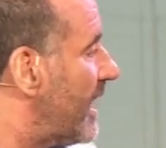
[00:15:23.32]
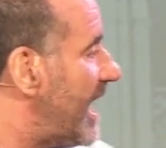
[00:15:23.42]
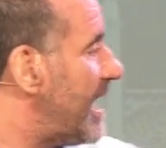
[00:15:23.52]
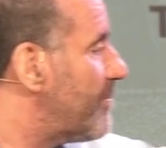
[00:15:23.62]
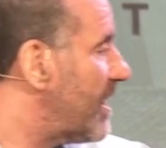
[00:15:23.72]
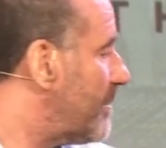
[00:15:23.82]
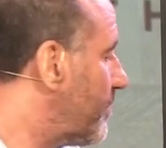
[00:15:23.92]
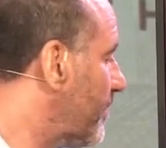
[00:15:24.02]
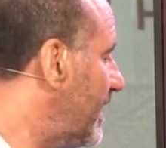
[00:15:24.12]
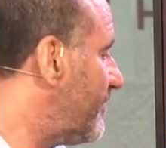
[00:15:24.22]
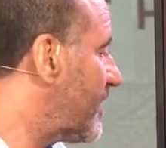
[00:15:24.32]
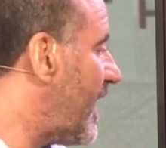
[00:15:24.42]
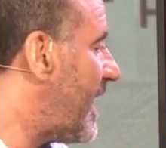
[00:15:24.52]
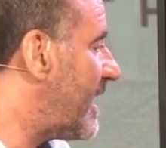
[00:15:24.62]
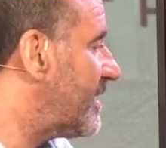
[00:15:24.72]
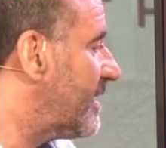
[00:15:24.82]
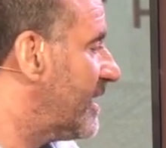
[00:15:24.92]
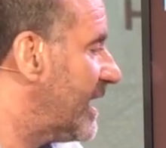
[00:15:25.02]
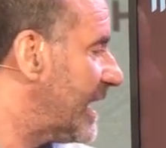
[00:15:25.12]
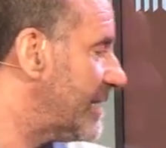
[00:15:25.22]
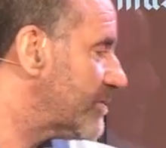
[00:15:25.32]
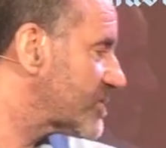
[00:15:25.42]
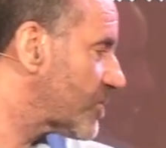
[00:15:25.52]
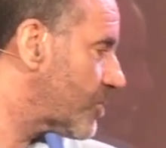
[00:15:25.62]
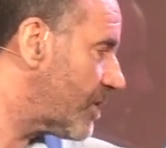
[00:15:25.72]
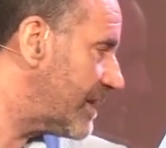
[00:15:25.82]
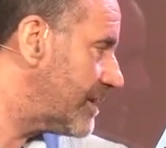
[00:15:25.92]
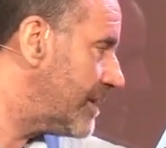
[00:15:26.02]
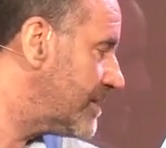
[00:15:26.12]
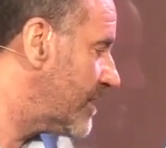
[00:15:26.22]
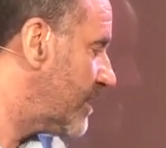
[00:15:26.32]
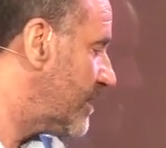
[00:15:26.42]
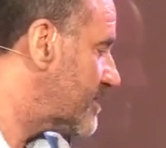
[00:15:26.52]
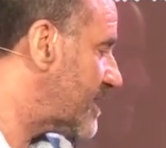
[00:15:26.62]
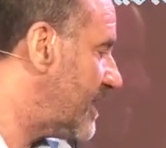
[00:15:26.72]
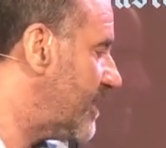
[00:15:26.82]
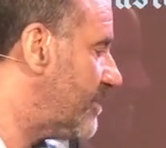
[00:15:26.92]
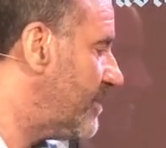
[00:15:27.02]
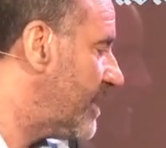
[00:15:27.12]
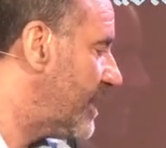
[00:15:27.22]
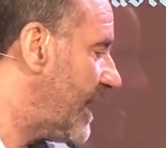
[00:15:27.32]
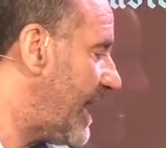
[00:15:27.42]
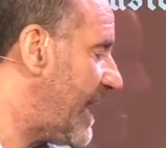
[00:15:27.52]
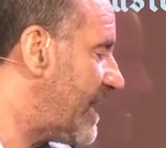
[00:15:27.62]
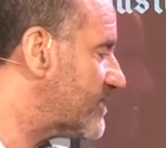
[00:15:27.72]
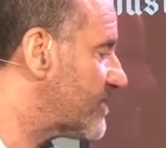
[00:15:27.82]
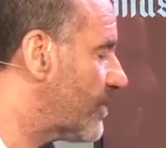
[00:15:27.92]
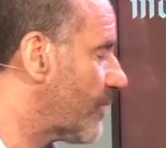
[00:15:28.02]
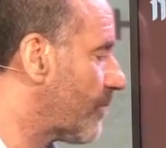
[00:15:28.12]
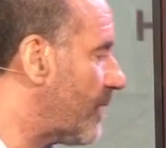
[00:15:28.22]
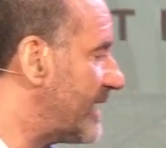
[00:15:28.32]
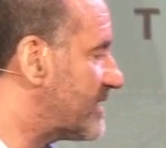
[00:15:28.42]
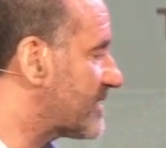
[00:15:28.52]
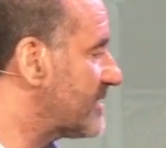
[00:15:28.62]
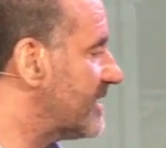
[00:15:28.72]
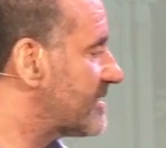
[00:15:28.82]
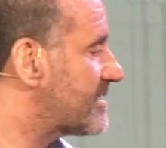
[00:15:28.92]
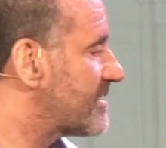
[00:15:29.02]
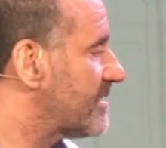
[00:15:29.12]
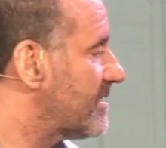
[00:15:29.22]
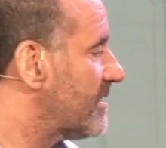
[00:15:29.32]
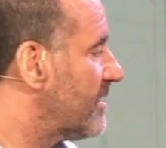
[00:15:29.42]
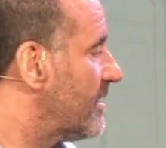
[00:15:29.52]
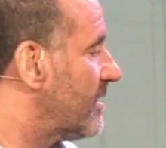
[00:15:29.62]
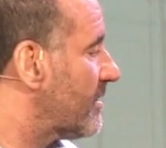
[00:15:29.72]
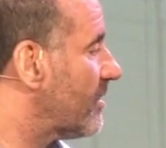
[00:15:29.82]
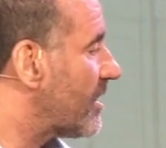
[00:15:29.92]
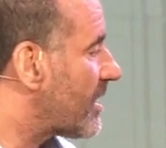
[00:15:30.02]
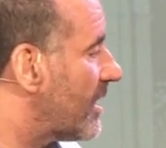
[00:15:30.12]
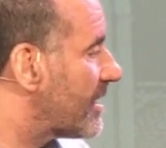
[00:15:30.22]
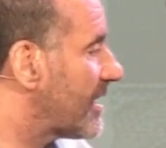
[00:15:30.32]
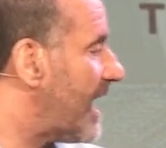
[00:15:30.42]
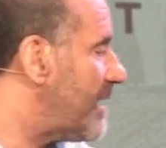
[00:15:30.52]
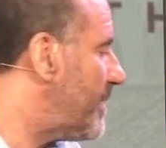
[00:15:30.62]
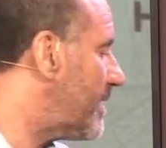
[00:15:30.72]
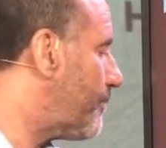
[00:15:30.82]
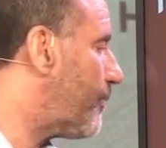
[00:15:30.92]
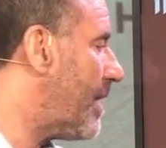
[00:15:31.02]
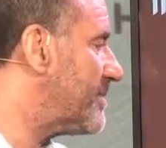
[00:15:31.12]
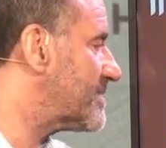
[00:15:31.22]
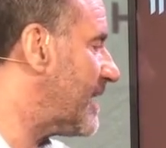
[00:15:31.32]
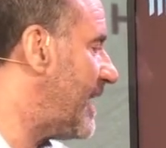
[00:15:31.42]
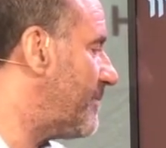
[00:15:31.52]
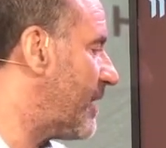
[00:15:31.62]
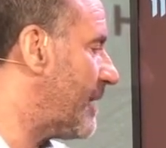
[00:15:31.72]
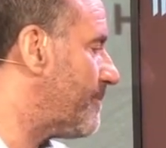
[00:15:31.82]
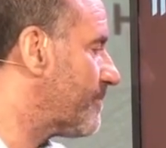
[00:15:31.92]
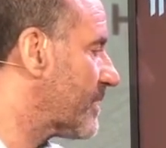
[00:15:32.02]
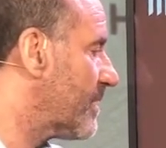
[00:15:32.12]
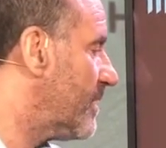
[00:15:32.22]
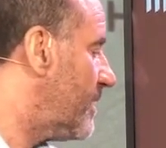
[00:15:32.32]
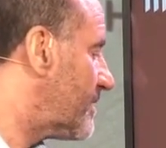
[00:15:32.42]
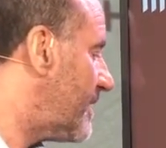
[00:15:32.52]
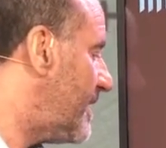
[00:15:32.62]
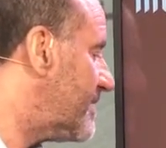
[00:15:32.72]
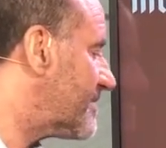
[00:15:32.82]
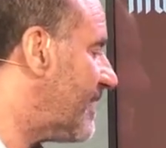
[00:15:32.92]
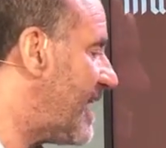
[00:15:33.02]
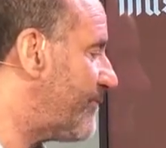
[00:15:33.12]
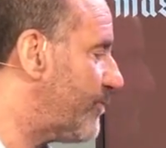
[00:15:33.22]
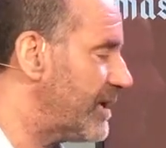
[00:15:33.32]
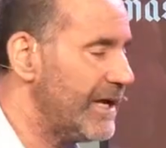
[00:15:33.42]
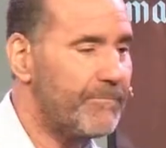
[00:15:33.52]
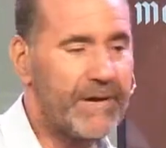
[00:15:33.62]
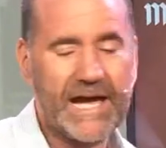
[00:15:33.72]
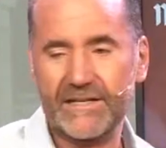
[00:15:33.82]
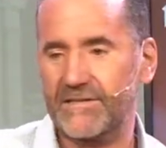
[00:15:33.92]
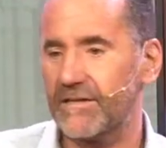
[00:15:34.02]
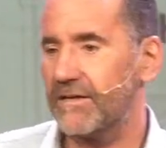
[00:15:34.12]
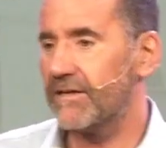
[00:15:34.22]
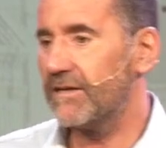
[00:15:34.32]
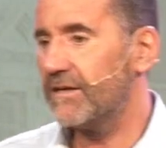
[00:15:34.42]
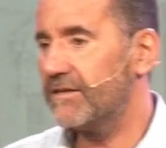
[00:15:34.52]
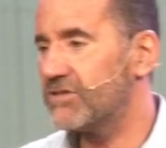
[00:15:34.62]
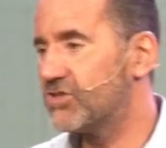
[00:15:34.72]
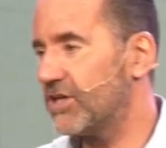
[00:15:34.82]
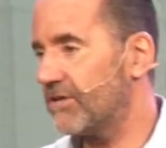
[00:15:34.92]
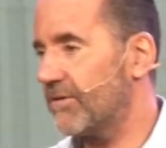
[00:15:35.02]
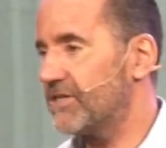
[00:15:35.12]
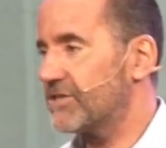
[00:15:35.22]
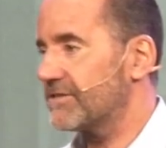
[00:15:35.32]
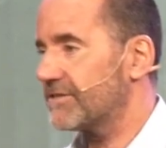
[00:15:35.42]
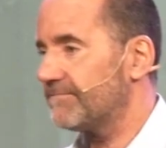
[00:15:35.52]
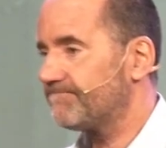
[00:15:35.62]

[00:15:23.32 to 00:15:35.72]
Abraham believed God, and it was credited to him as righteousness. Look, God made a promise to Abraham that his life would impact generations.